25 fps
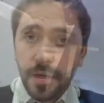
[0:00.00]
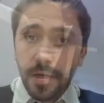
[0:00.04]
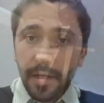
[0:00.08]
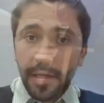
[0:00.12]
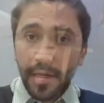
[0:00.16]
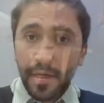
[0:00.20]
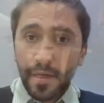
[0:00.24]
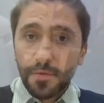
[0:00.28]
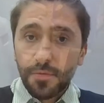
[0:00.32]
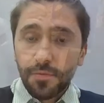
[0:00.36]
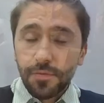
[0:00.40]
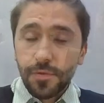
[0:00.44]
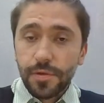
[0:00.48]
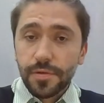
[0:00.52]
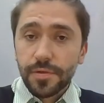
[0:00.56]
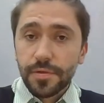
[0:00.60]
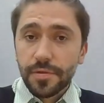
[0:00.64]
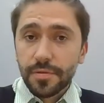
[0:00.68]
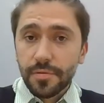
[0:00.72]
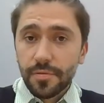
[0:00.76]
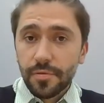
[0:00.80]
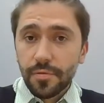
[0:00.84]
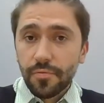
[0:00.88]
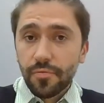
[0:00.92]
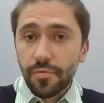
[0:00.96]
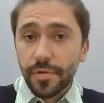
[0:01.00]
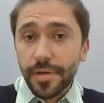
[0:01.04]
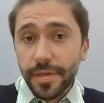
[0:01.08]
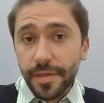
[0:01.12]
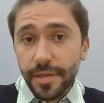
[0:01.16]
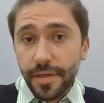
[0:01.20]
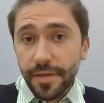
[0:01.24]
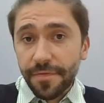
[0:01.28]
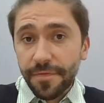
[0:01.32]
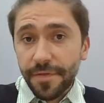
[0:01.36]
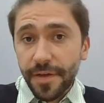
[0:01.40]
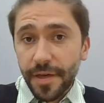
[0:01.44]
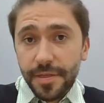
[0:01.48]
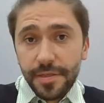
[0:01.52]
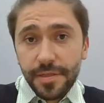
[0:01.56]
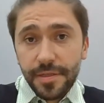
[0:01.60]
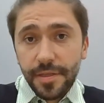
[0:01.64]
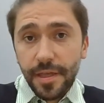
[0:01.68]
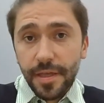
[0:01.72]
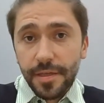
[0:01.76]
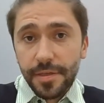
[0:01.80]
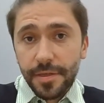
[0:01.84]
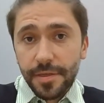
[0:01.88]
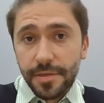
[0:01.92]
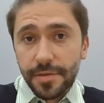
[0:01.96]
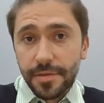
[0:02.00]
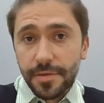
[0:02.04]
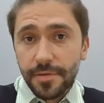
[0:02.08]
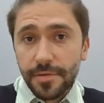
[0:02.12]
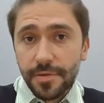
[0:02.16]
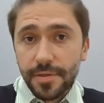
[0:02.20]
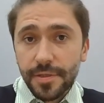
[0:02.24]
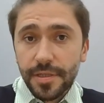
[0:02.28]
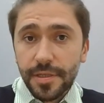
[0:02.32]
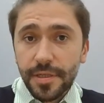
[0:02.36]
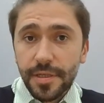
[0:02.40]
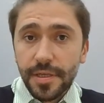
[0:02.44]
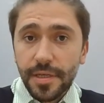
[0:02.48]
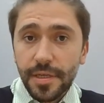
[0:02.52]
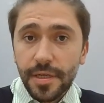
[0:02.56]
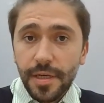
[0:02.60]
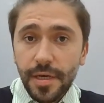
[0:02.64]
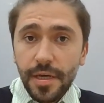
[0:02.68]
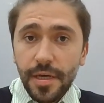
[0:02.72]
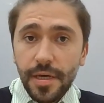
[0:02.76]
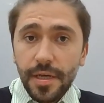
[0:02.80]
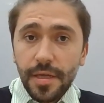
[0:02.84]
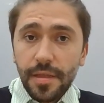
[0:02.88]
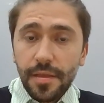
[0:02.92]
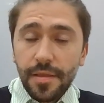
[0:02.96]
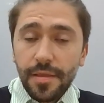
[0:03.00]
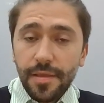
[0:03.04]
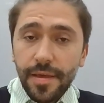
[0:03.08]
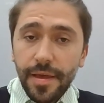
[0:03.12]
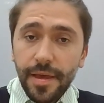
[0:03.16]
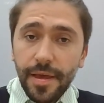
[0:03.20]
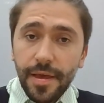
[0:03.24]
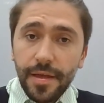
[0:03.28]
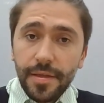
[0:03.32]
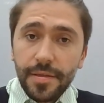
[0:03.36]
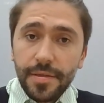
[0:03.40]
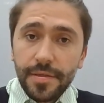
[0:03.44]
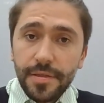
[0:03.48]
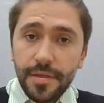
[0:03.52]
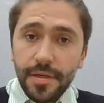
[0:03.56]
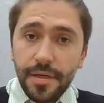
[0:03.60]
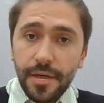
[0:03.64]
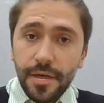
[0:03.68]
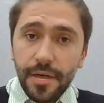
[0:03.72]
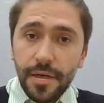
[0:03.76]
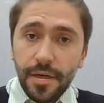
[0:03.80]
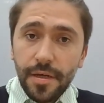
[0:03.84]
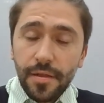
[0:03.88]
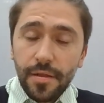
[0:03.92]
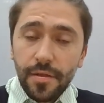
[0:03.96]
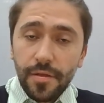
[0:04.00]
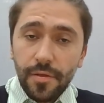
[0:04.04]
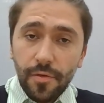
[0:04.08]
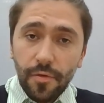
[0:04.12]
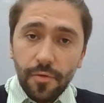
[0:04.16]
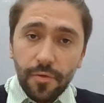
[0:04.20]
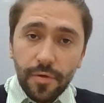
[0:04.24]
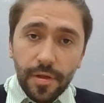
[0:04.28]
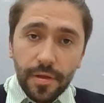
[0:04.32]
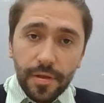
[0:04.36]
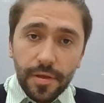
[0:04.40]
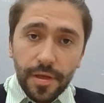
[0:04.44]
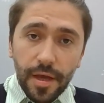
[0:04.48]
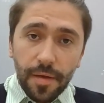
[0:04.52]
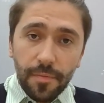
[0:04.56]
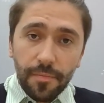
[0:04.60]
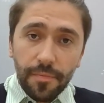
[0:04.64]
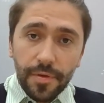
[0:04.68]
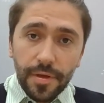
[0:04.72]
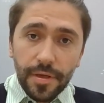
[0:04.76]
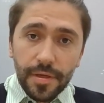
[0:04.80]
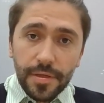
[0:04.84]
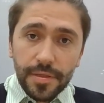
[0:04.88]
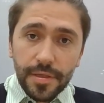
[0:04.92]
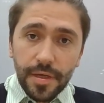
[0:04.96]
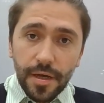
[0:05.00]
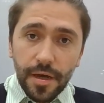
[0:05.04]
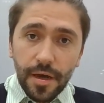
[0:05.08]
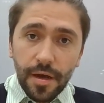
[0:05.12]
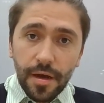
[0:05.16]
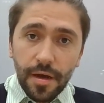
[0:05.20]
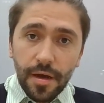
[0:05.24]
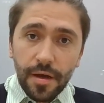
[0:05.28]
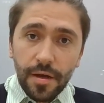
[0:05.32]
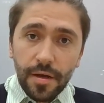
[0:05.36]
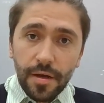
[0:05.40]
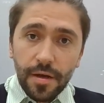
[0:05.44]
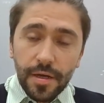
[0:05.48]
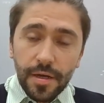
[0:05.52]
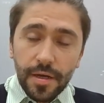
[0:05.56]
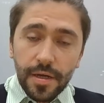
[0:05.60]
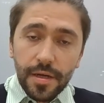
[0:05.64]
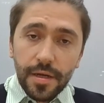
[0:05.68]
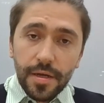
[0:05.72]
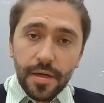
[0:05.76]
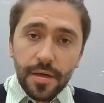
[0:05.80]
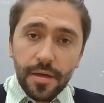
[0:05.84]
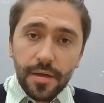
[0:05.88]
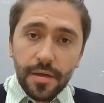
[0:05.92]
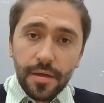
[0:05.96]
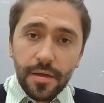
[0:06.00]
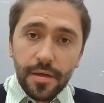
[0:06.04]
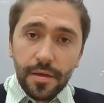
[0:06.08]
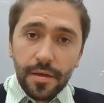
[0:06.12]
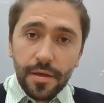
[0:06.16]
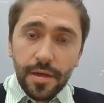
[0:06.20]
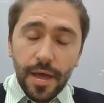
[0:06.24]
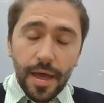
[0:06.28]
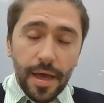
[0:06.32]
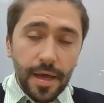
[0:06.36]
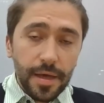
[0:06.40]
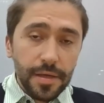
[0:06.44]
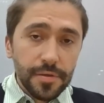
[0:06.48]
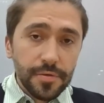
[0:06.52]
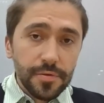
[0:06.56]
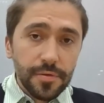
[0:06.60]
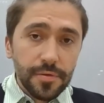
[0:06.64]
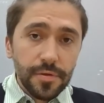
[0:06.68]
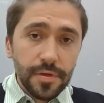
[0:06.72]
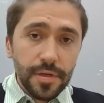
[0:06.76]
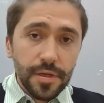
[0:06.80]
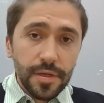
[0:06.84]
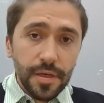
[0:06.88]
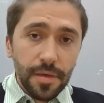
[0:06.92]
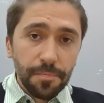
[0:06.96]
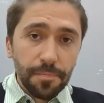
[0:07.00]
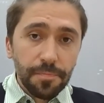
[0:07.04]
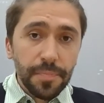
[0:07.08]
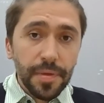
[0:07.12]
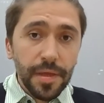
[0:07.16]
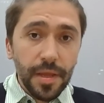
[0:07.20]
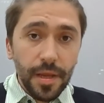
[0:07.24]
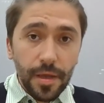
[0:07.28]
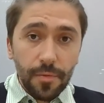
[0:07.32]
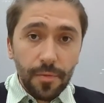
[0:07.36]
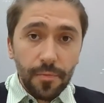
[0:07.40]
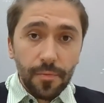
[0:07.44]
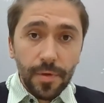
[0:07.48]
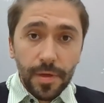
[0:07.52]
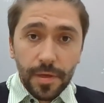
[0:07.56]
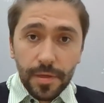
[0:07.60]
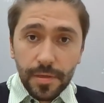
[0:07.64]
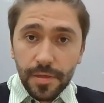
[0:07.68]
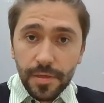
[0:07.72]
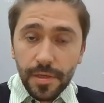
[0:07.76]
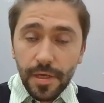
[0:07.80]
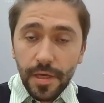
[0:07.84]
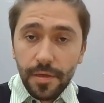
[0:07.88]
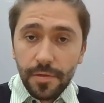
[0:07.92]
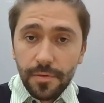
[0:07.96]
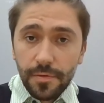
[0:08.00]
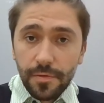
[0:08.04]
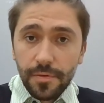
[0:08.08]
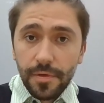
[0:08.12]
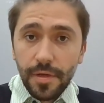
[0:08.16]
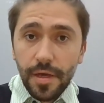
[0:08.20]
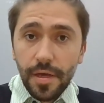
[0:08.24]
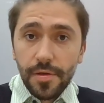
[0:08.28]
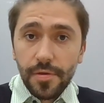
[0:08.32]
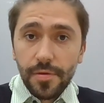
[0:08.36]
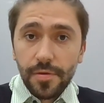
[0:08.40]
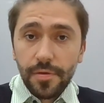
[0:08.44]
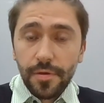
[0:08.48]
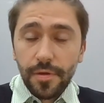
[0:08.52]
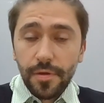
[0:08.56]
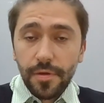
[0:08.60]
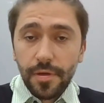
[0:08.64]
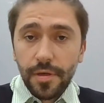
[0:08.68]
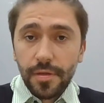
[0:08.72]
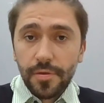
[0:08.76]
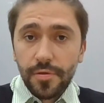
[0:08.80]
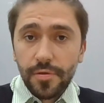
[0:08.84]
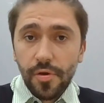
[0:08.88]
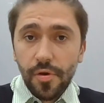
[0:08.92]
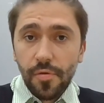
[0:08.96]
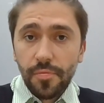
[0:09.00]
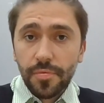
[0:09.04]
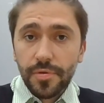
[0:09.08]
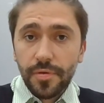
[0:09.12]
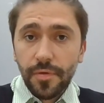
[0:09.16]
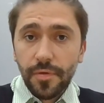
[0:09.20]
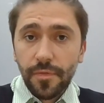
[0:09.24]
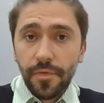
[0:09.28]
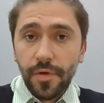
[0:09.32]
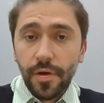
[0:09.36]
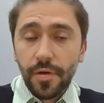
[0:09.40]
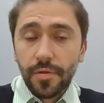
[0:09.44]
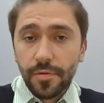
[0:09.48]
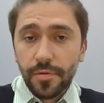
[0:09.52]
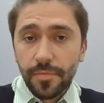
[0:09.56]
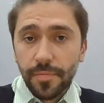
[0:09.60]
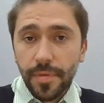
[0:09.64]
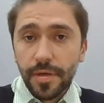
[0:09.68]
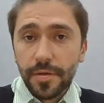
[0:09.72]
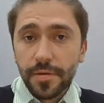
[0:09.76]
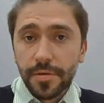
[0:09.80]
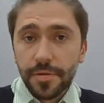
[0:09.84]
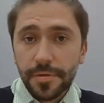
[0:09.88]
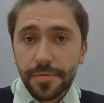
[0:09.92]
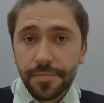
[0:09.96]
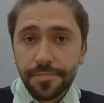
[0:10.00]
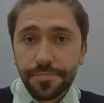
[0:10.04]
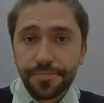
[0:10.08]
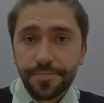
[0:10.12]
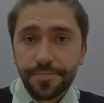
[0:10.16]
It was really fascinating to see that local companies are actually competing with international in terms of automation.